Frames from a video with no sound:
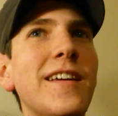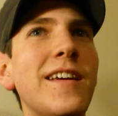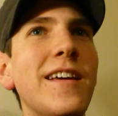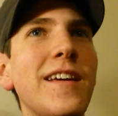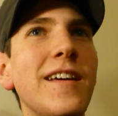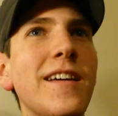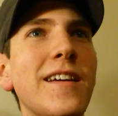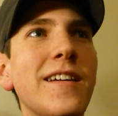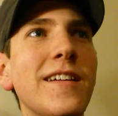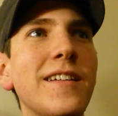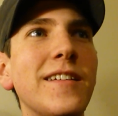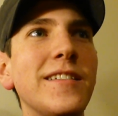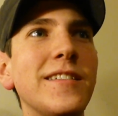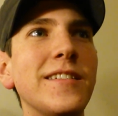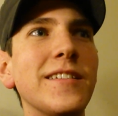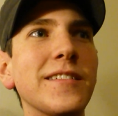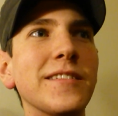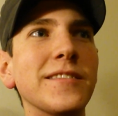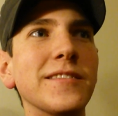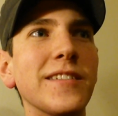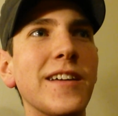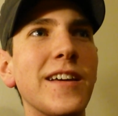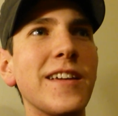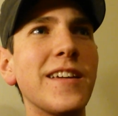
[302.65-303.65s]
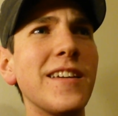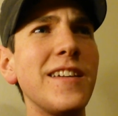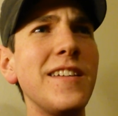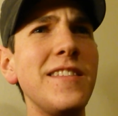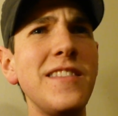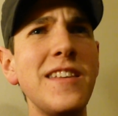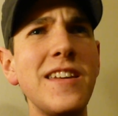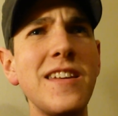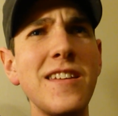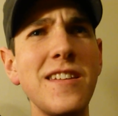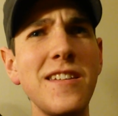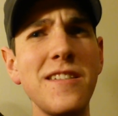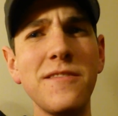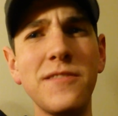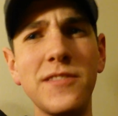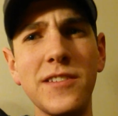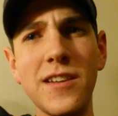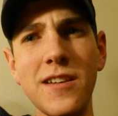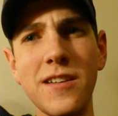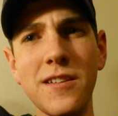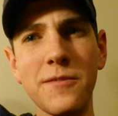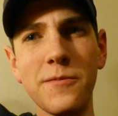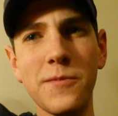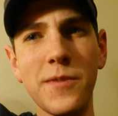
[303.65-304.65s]
And, like, in the
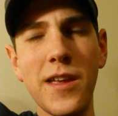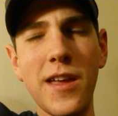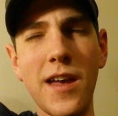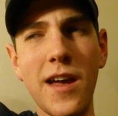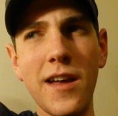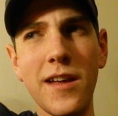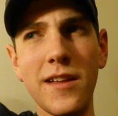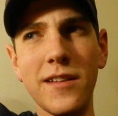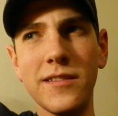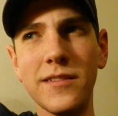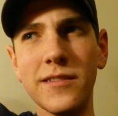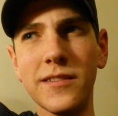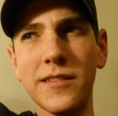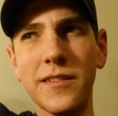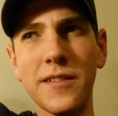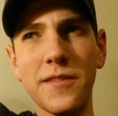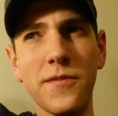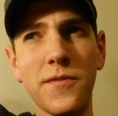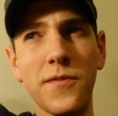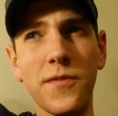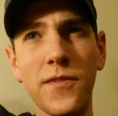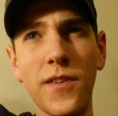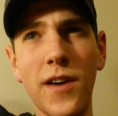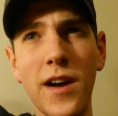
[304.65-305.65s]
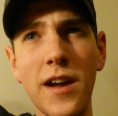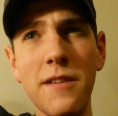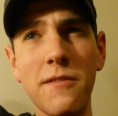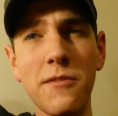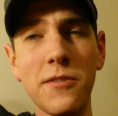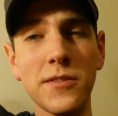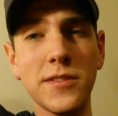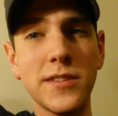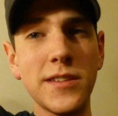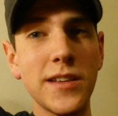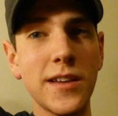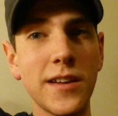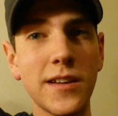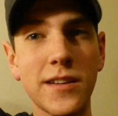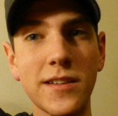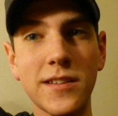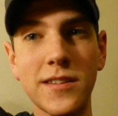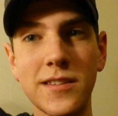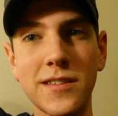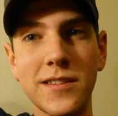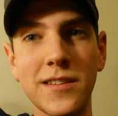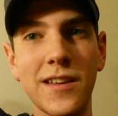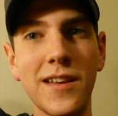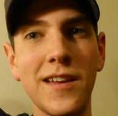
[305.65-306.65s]
evening, we had, like, 5 or
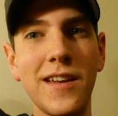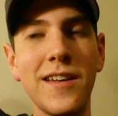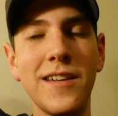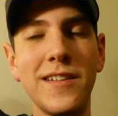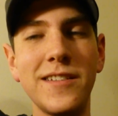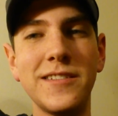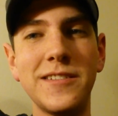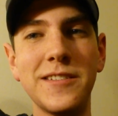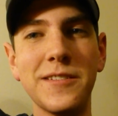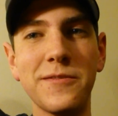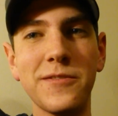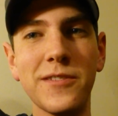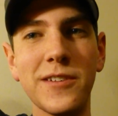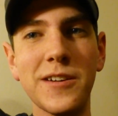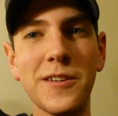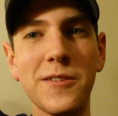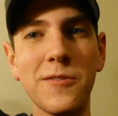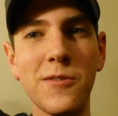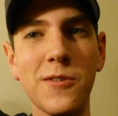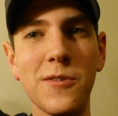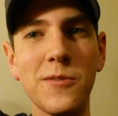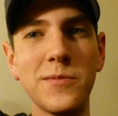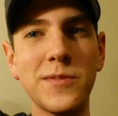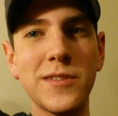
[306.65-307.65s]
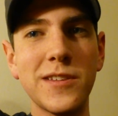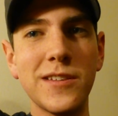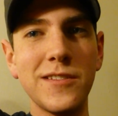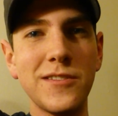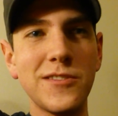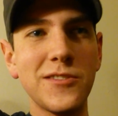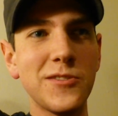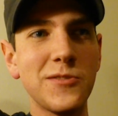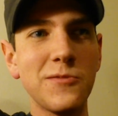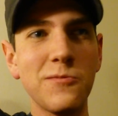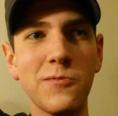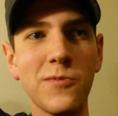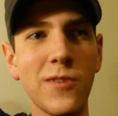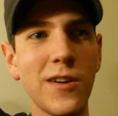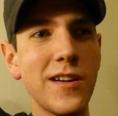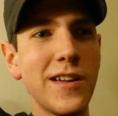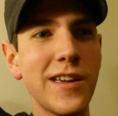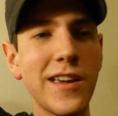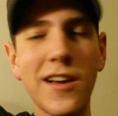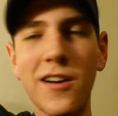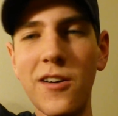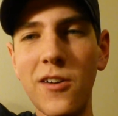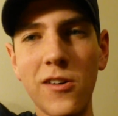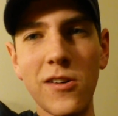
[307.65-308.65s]
6 different groups just
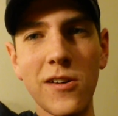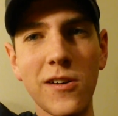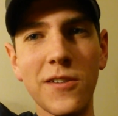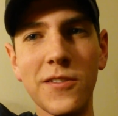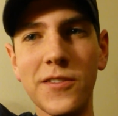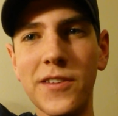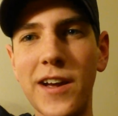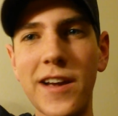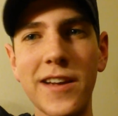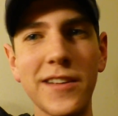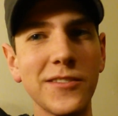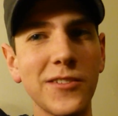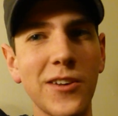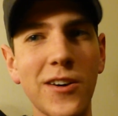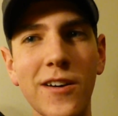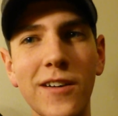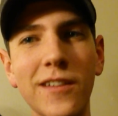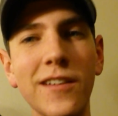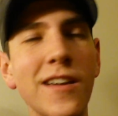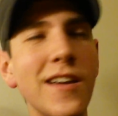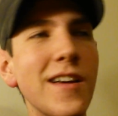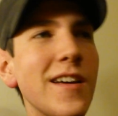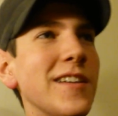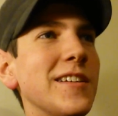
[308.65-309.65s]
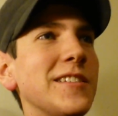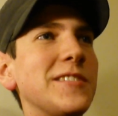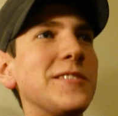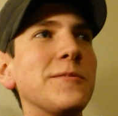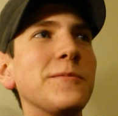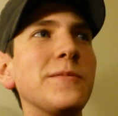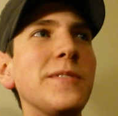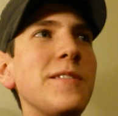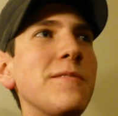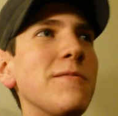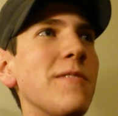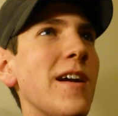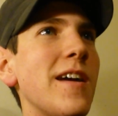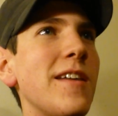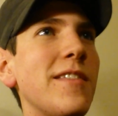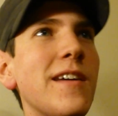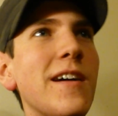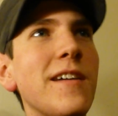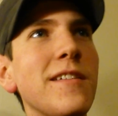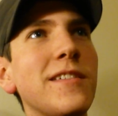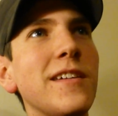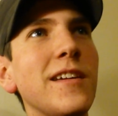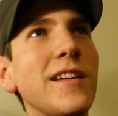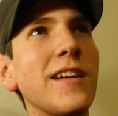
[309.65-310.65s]
running it all night long. So we ran
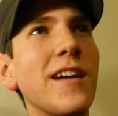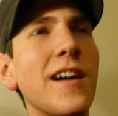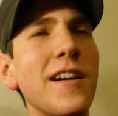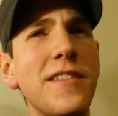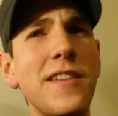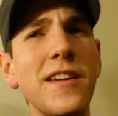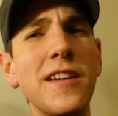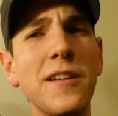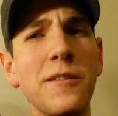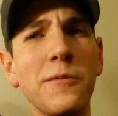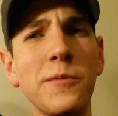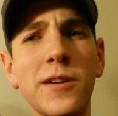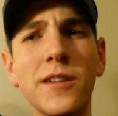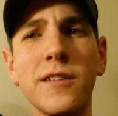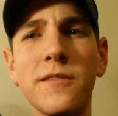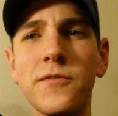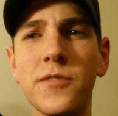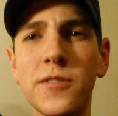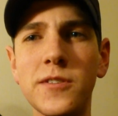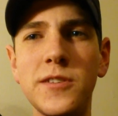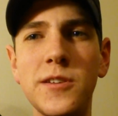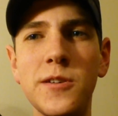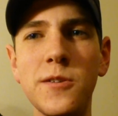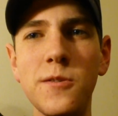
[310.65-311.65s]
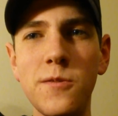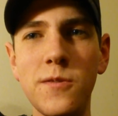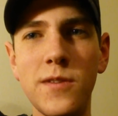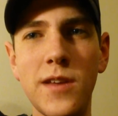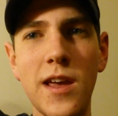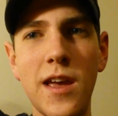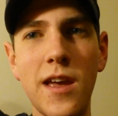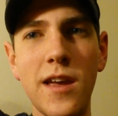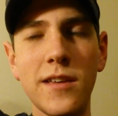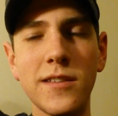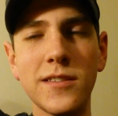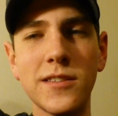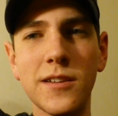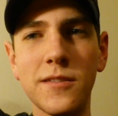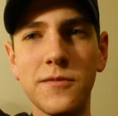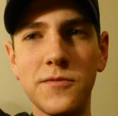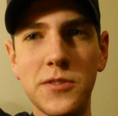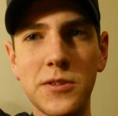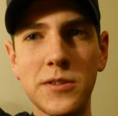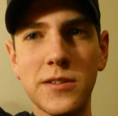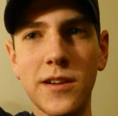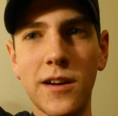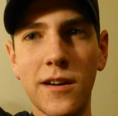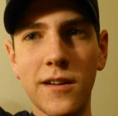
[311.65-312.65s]
that thing, I think it went on for 2 days
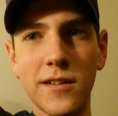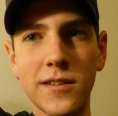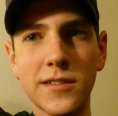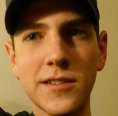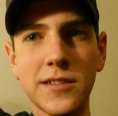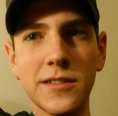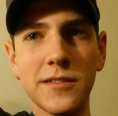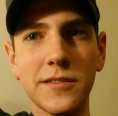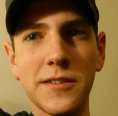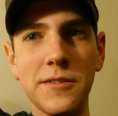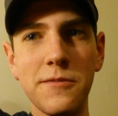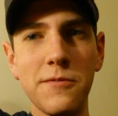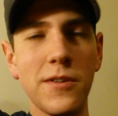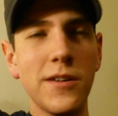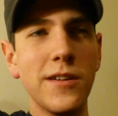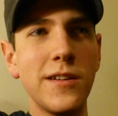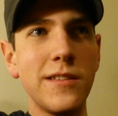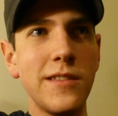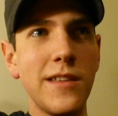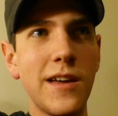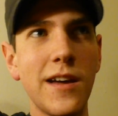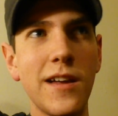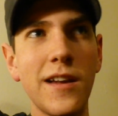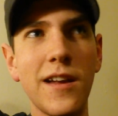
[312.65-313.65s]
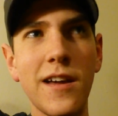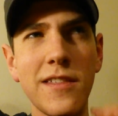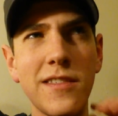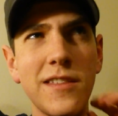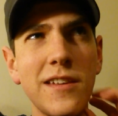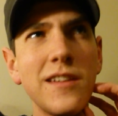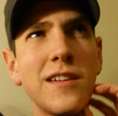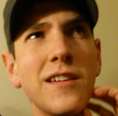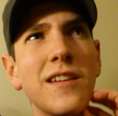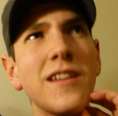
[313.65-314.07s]
of just constantly running that.